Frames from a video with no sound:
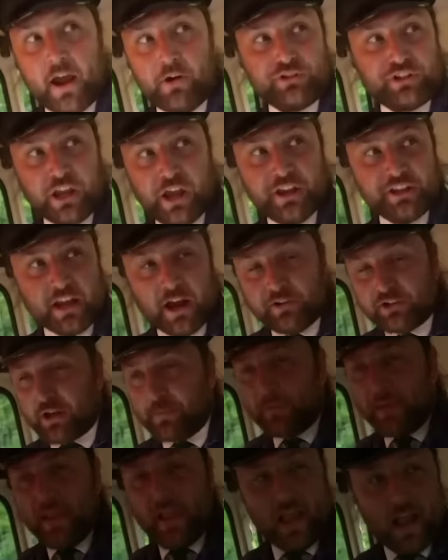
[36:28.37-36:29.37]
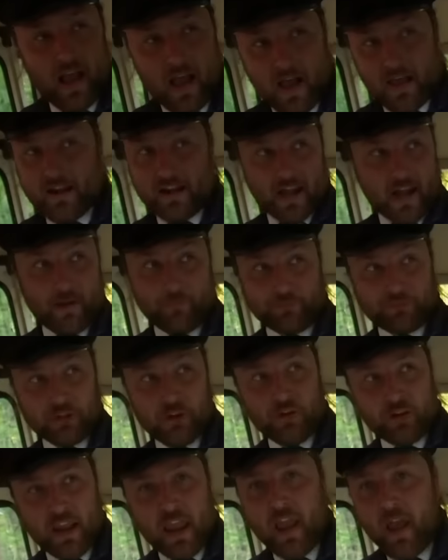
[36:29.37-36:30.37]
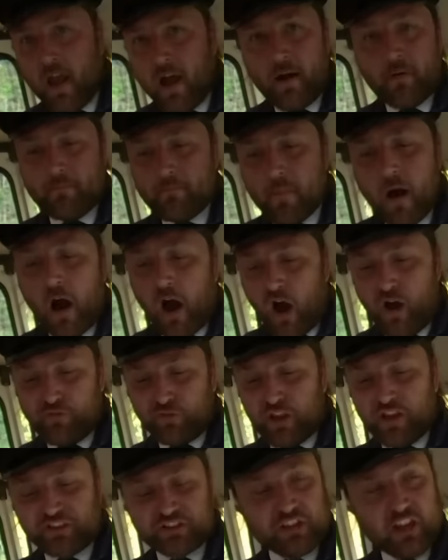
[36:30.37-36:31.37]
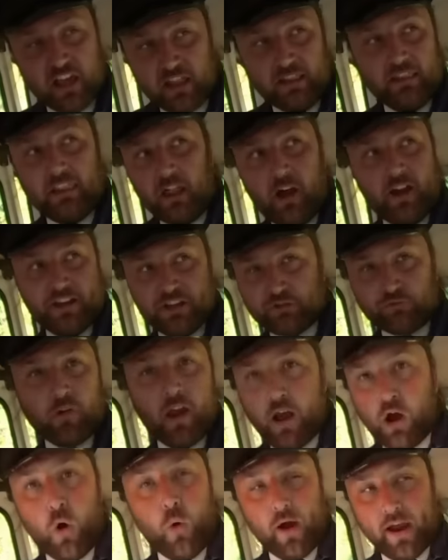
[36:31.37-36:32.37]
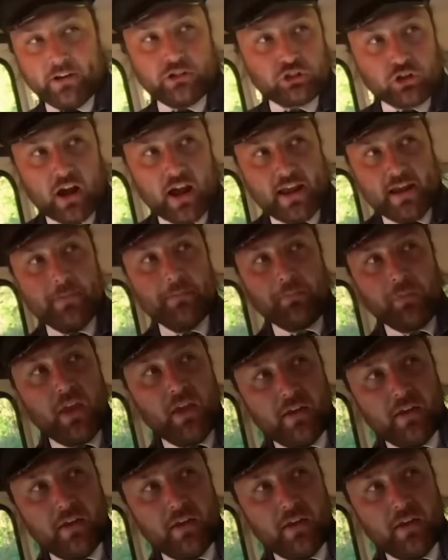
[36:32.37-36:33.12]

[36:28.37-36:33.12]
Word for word: now turned out to be an absolutely marvellous light railway train.